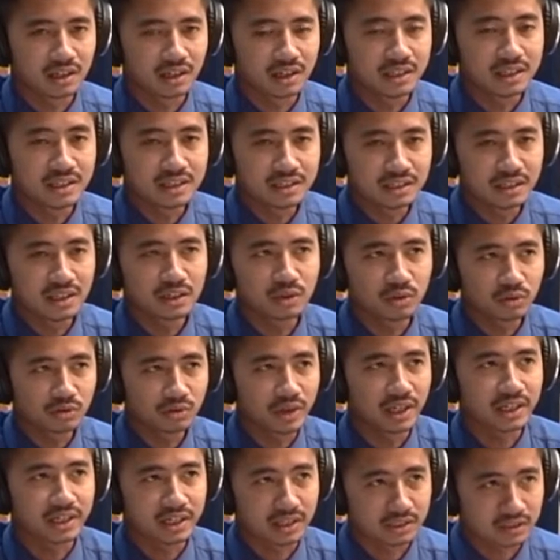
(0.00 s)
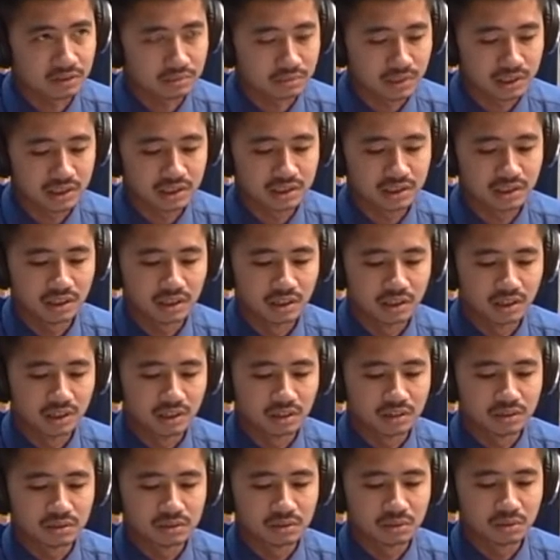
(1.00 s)
easier to find customers.
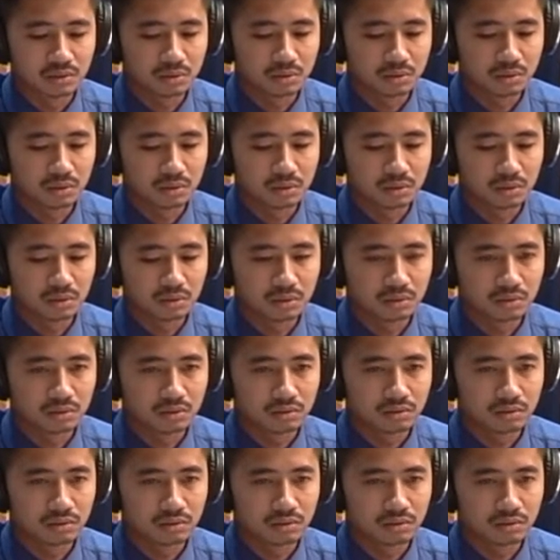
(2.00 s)
So